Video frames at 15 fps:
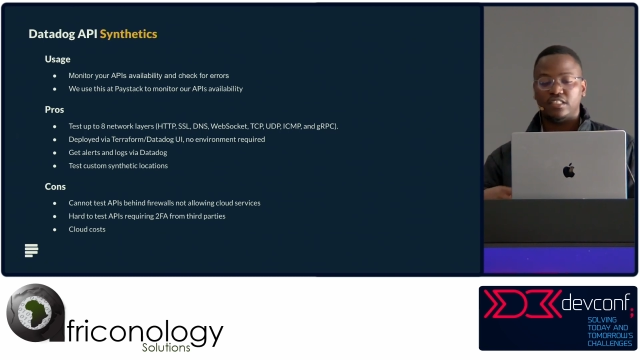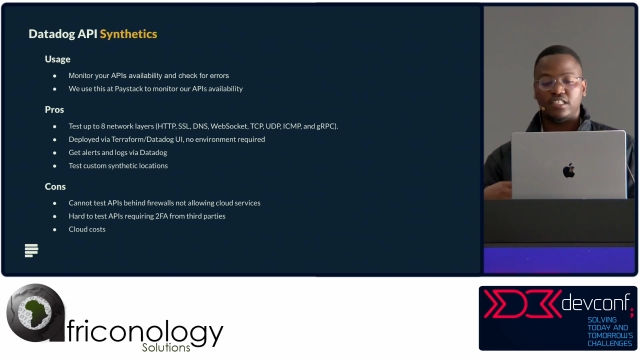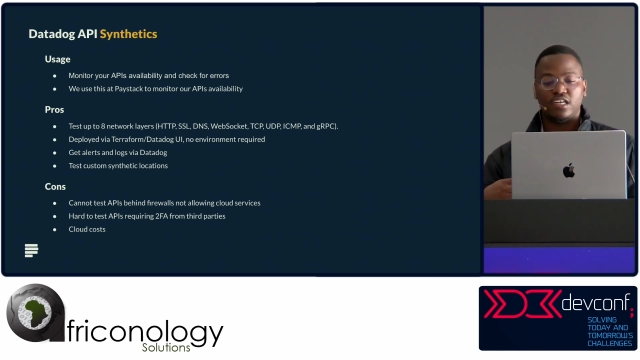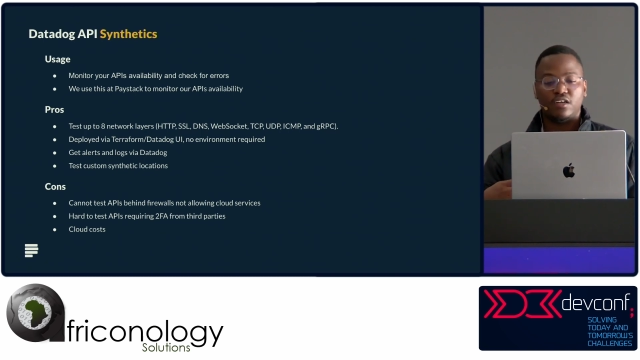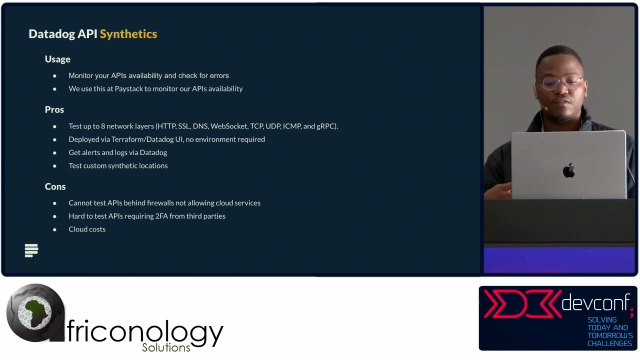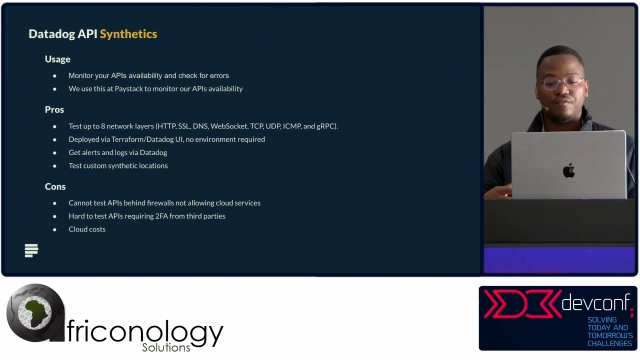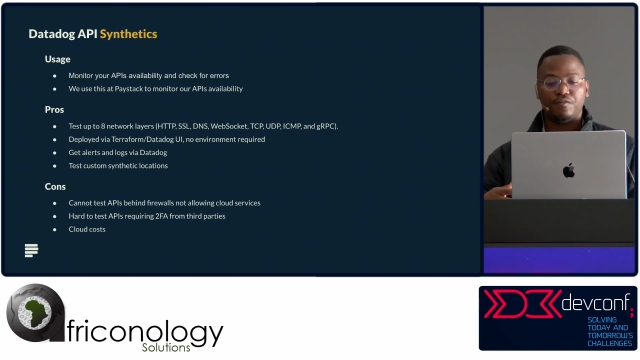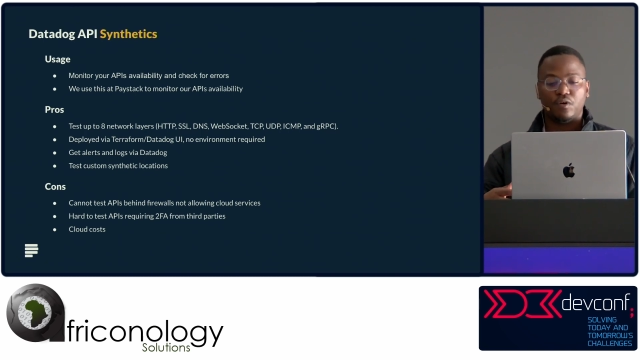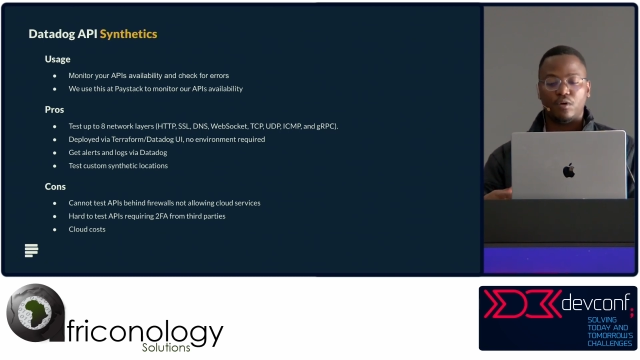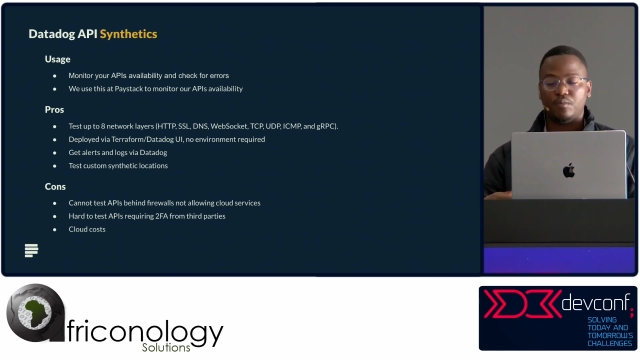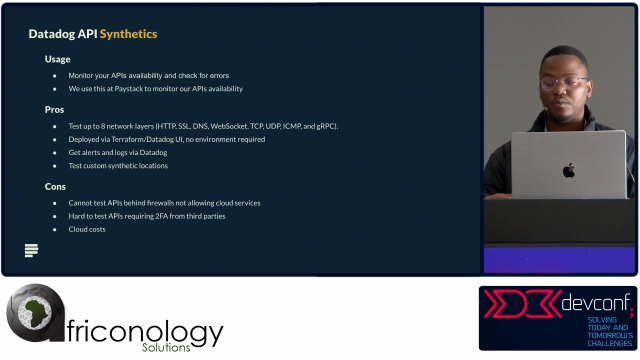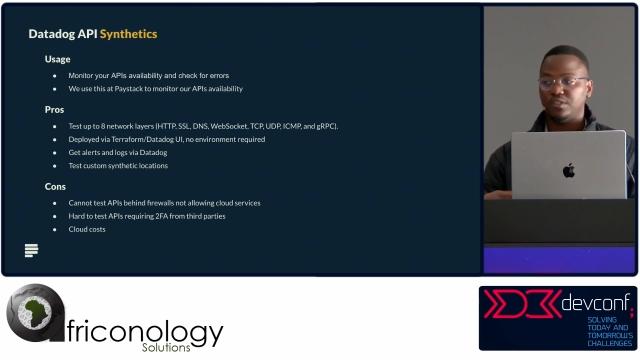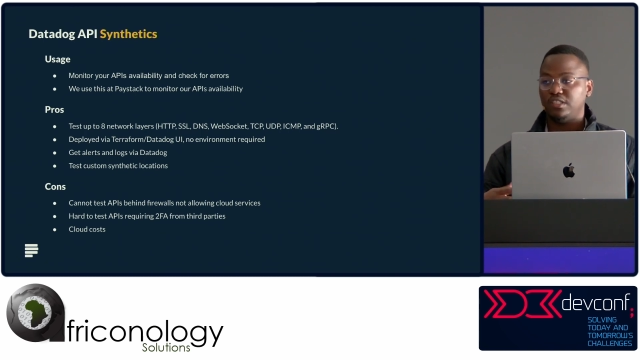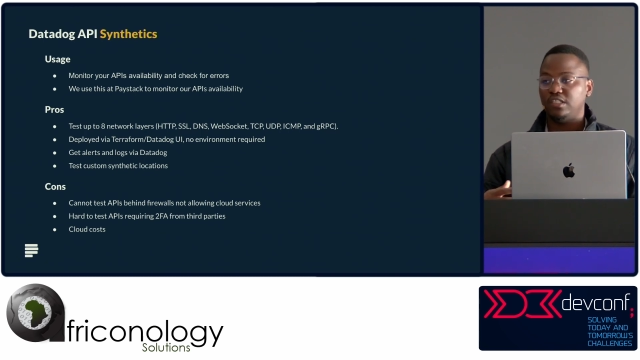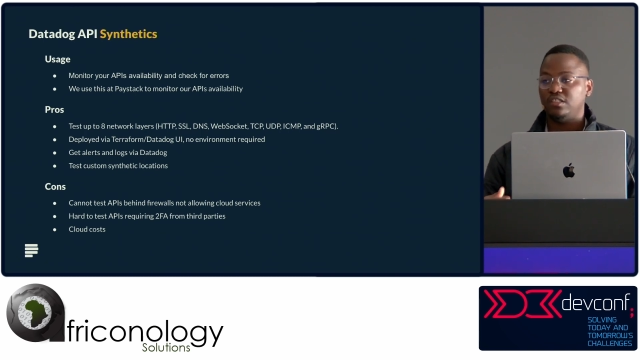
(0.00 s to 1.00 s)

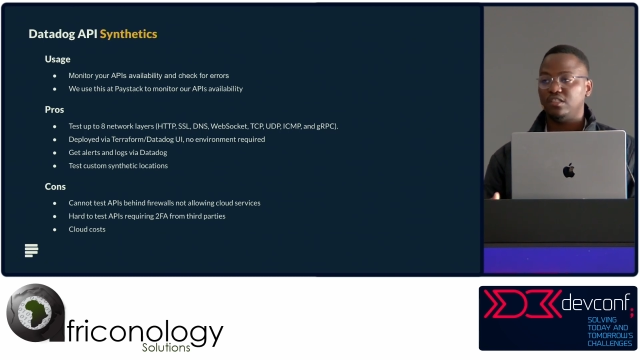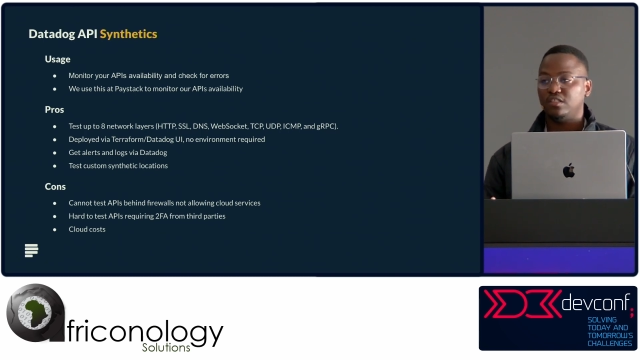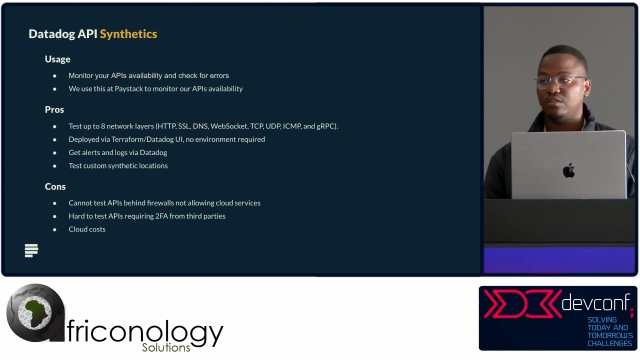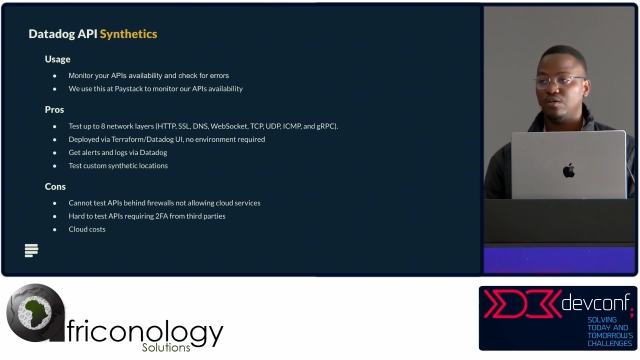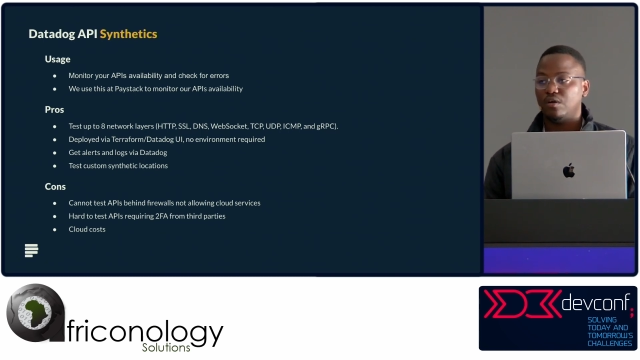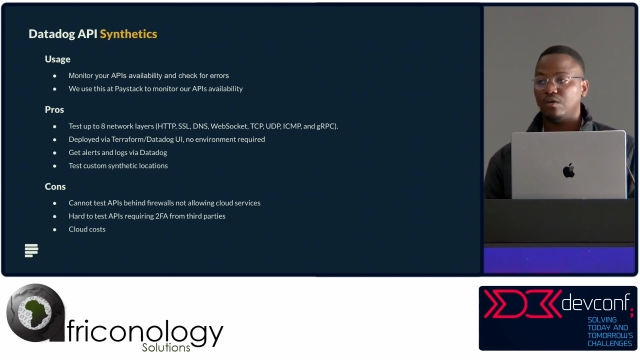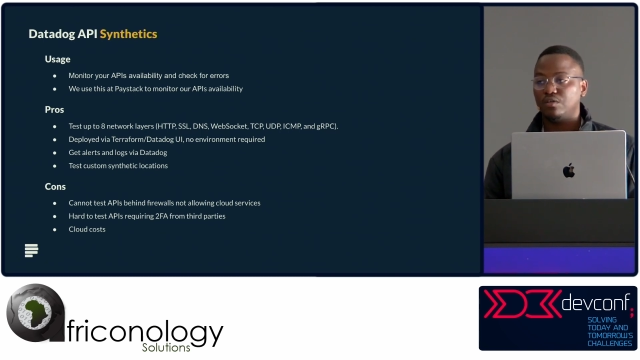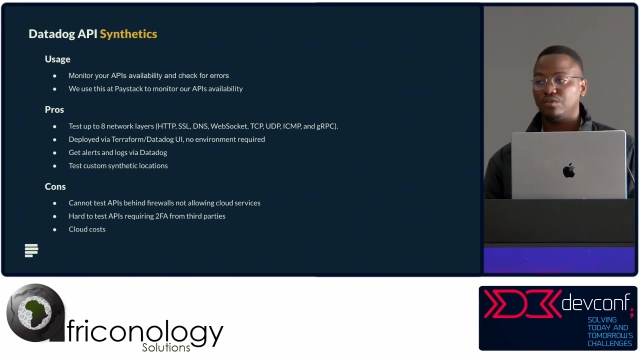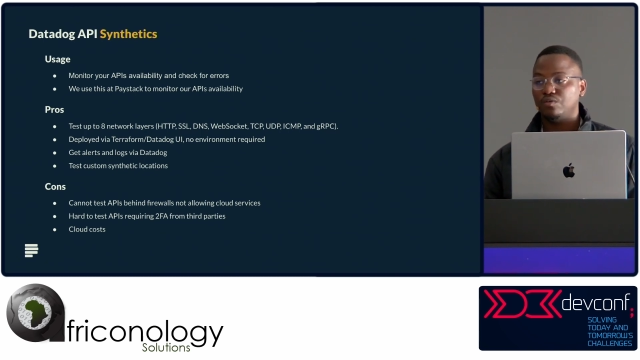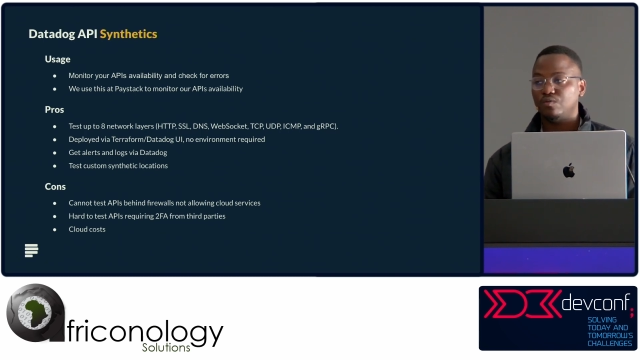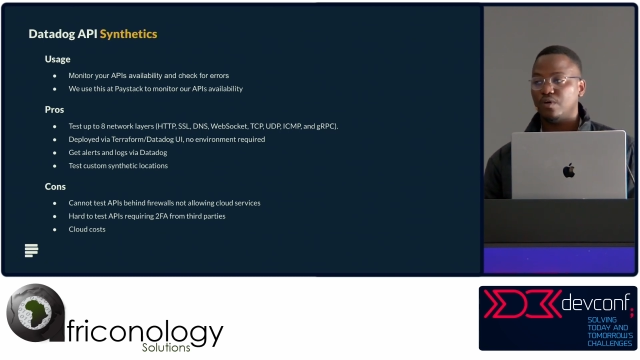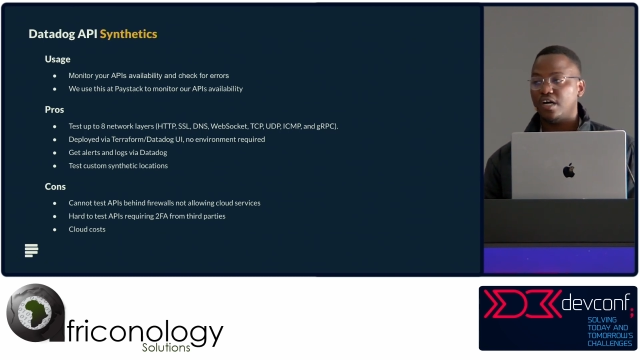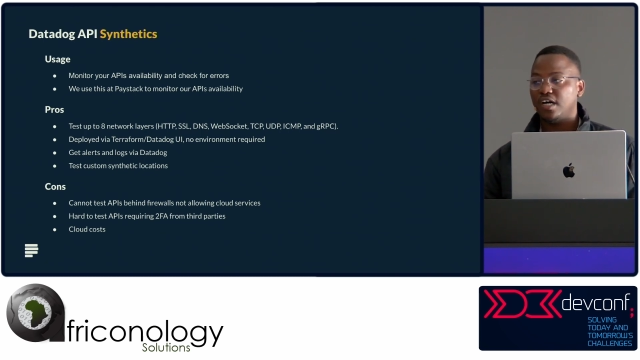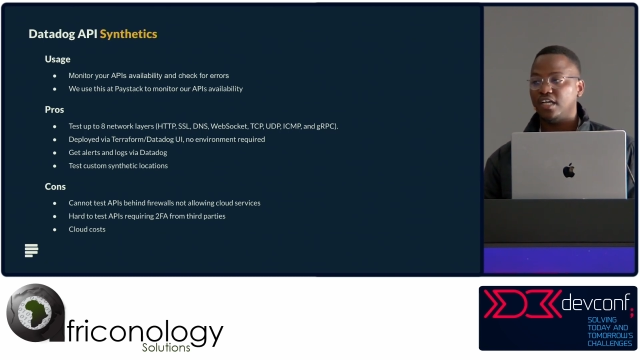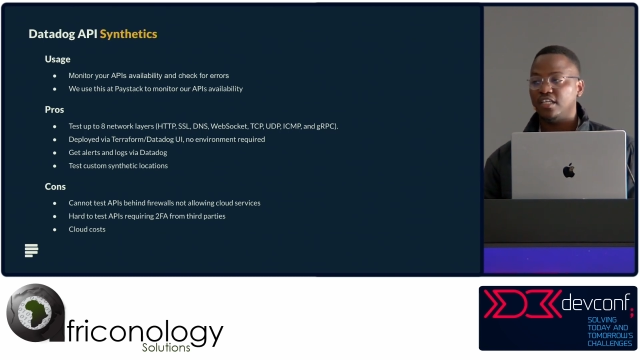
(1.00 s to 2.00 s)
Terraform or Datadog
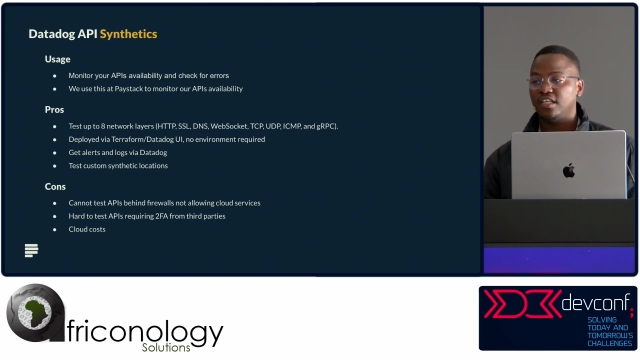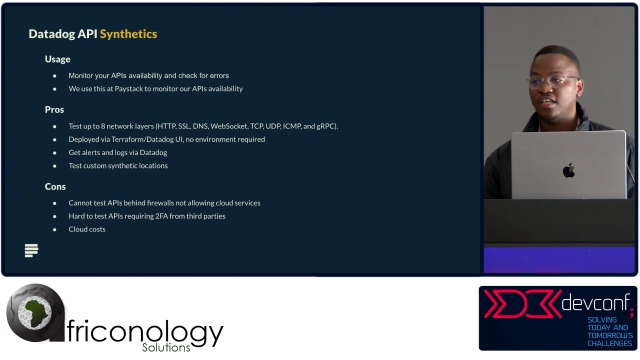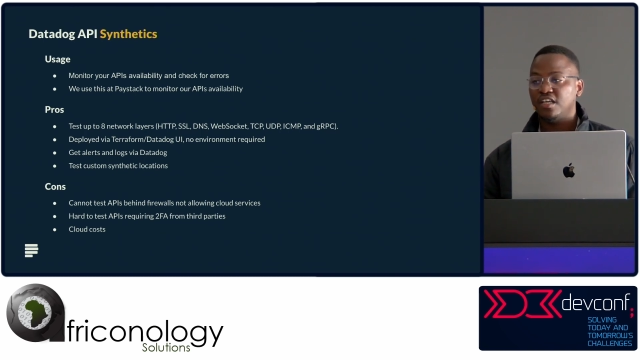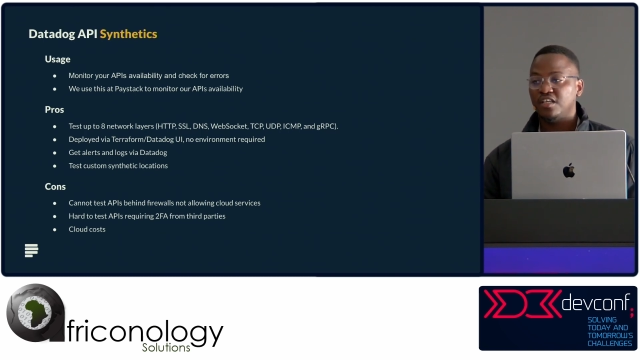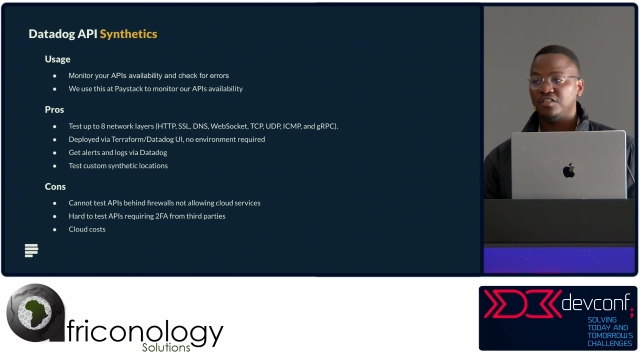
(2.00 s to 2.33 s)
UI.